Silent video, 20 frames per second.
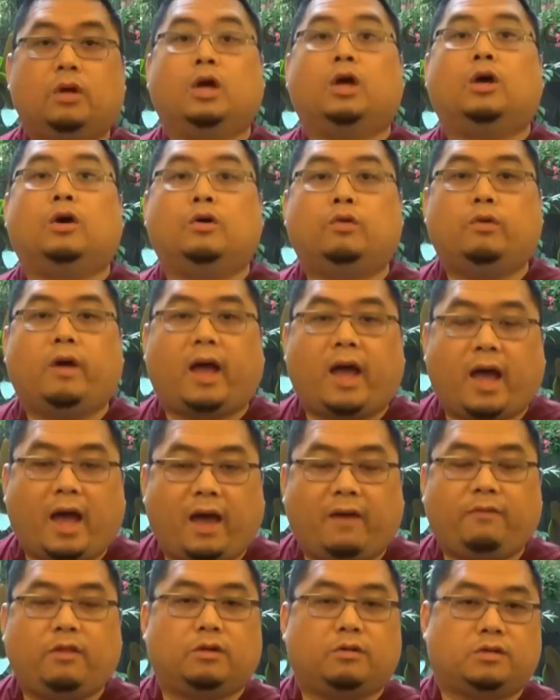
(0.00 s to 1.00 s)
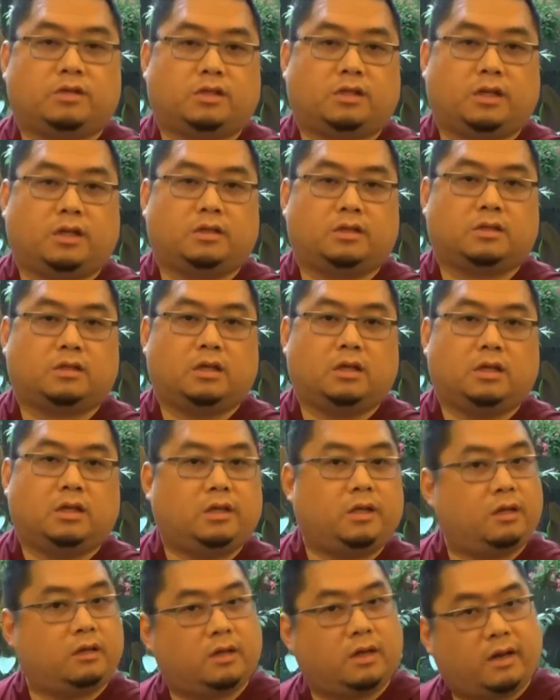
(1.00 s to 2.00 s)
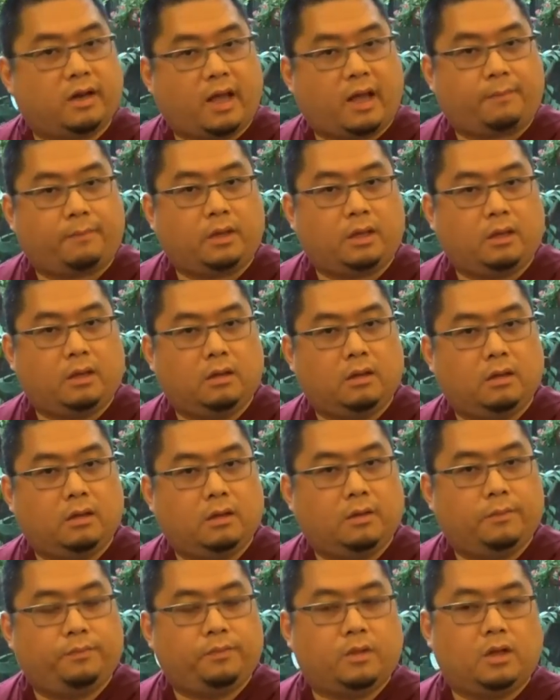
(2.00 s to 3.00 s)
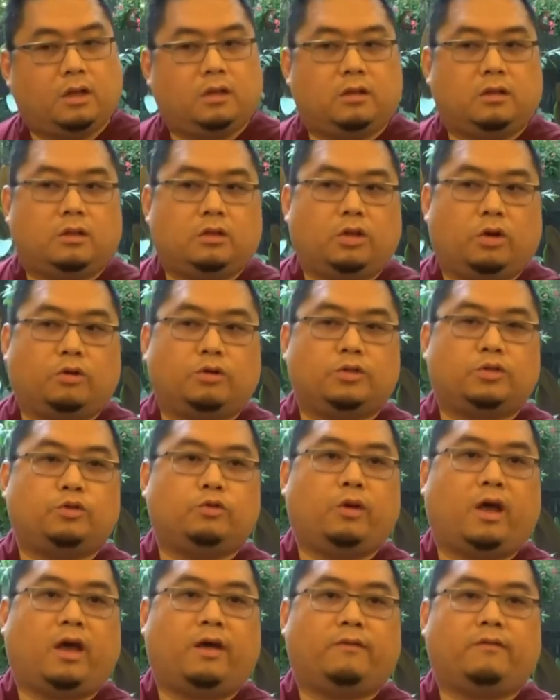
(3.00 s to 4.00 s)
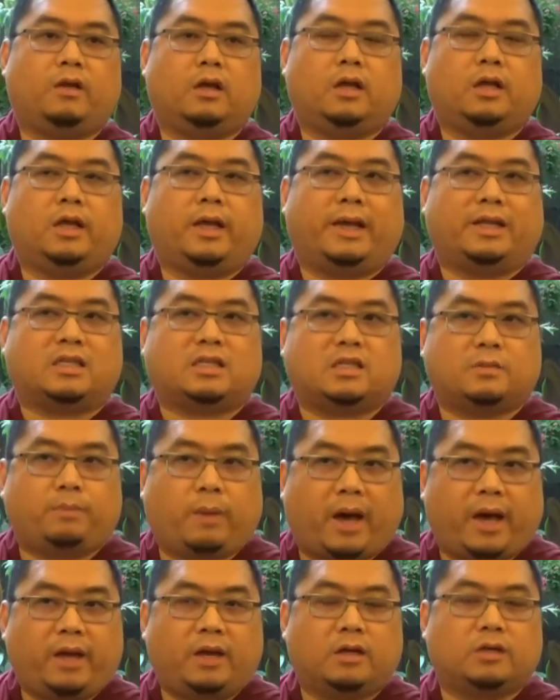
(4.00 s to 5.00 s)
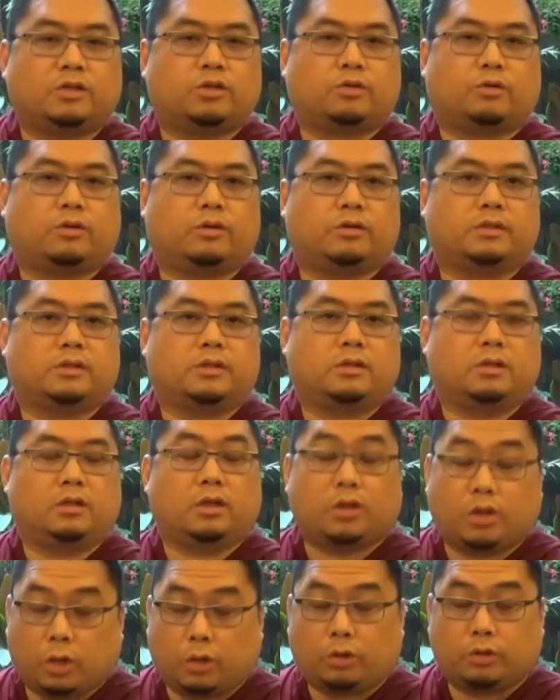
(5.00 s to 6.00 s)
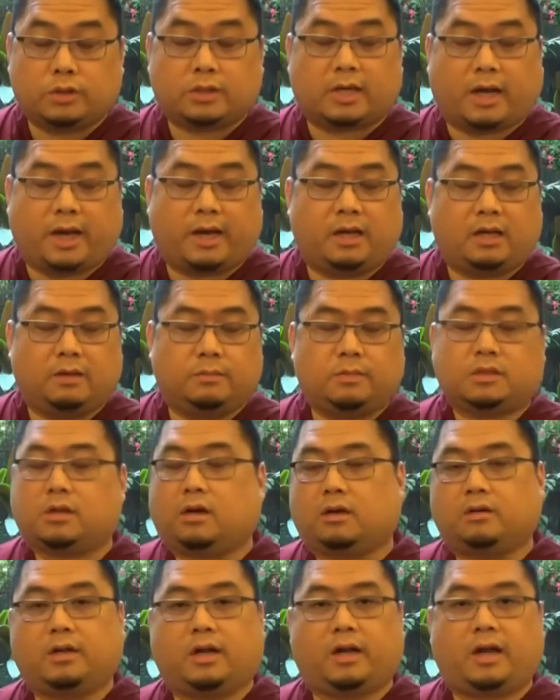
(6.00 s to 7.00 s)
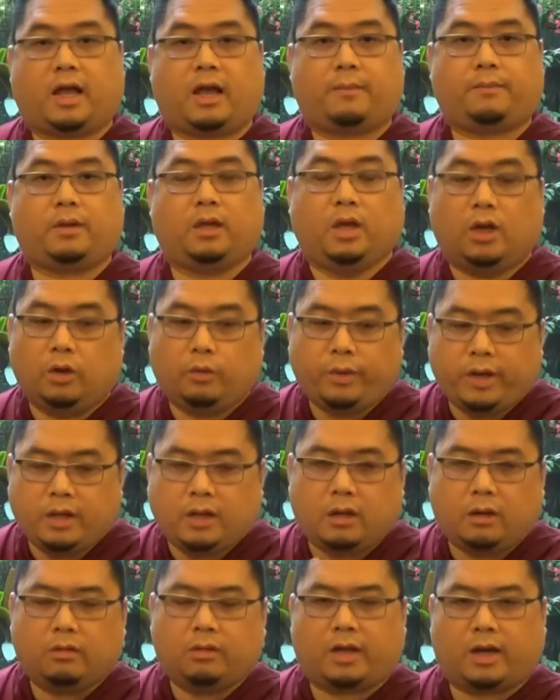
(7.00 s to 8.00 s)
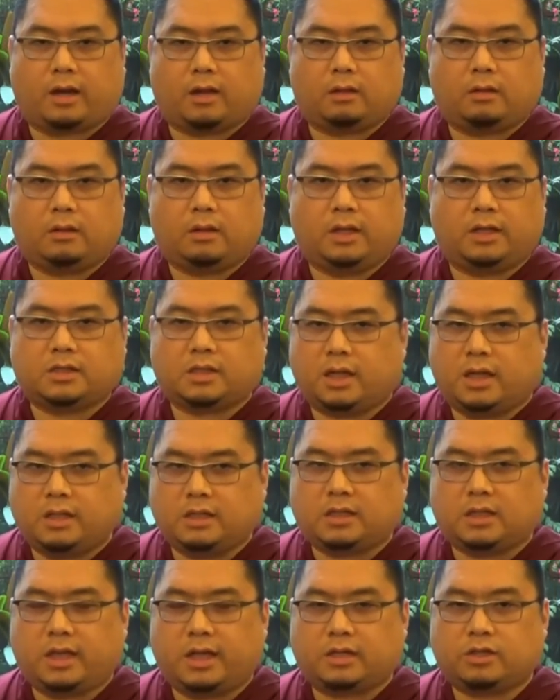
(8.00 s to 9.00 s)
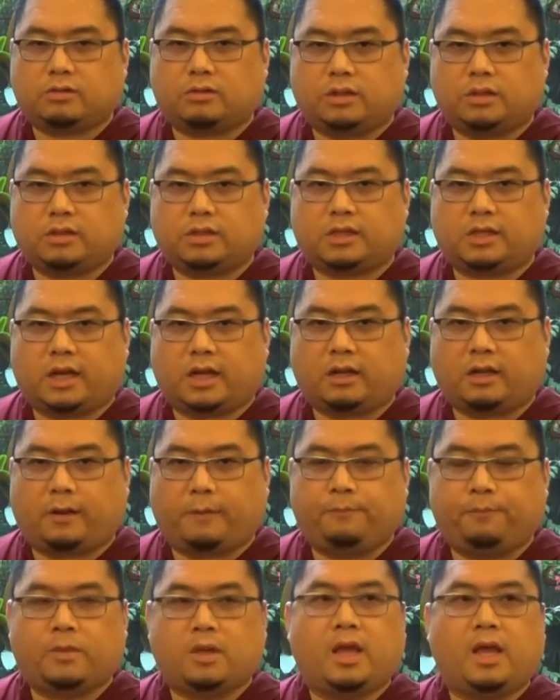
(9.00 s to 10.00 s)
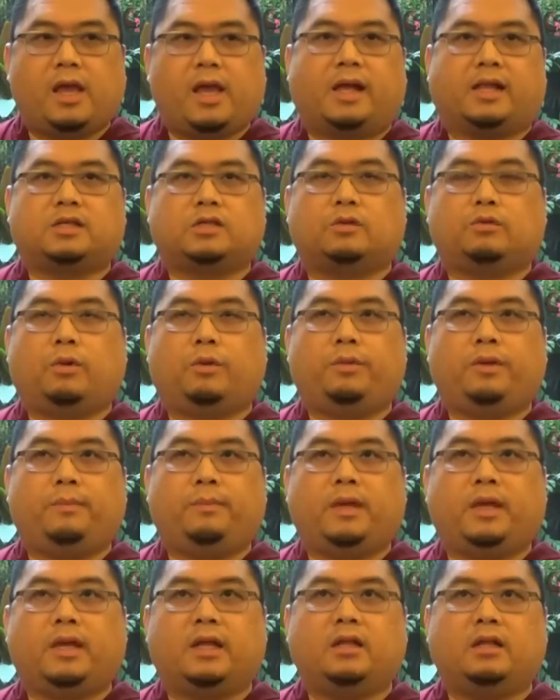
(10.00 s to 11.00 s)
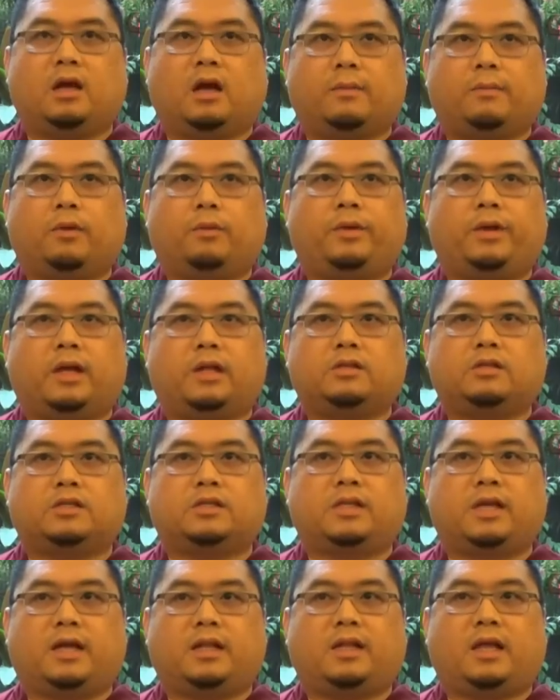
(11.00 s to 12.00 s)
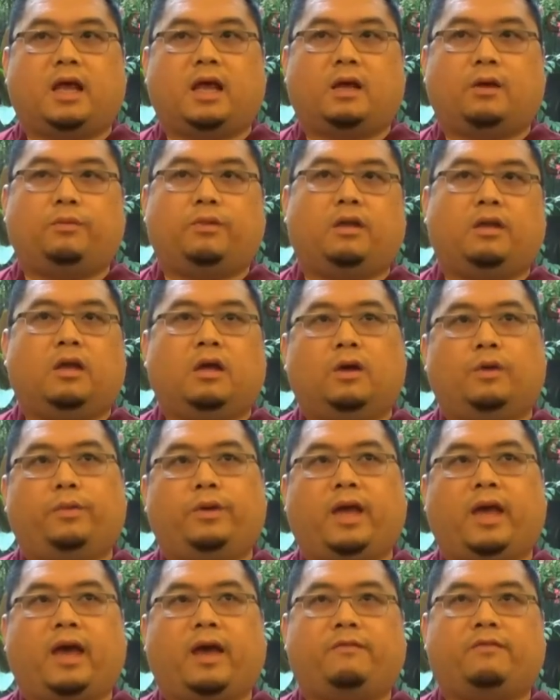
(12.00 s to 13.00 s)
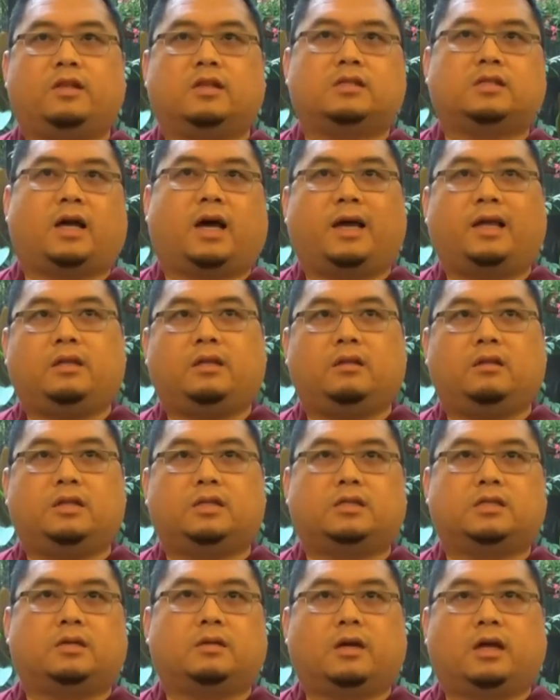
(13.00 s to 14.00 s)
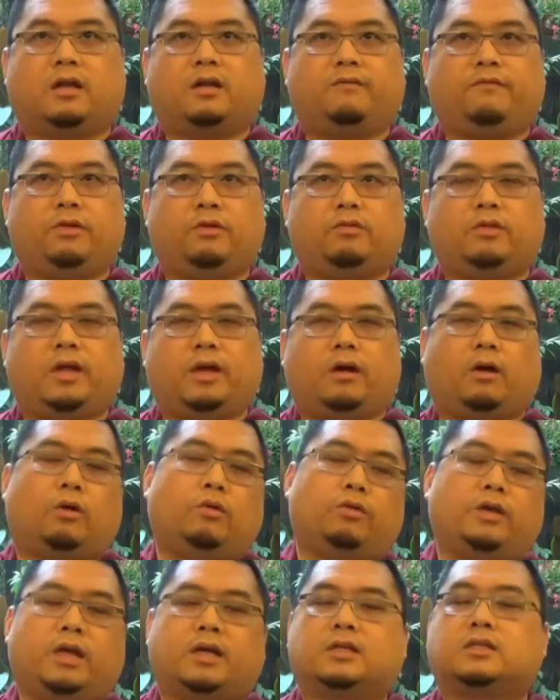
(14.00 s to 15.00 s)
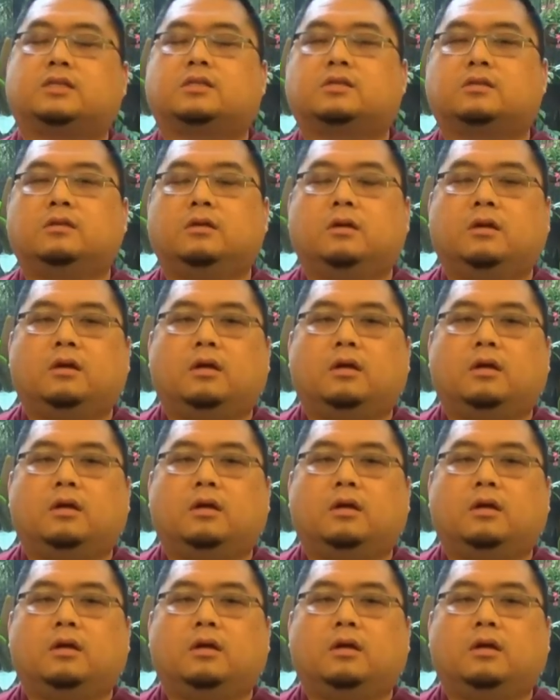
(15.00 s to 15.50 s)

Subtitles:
who have those things. They're not happy. Those who have aspired towards those items are not happy. We know that. It's an intellectual understanding. And so when we begin Dharma, we understand that, and we have this idealistic kind of view that, oh yes,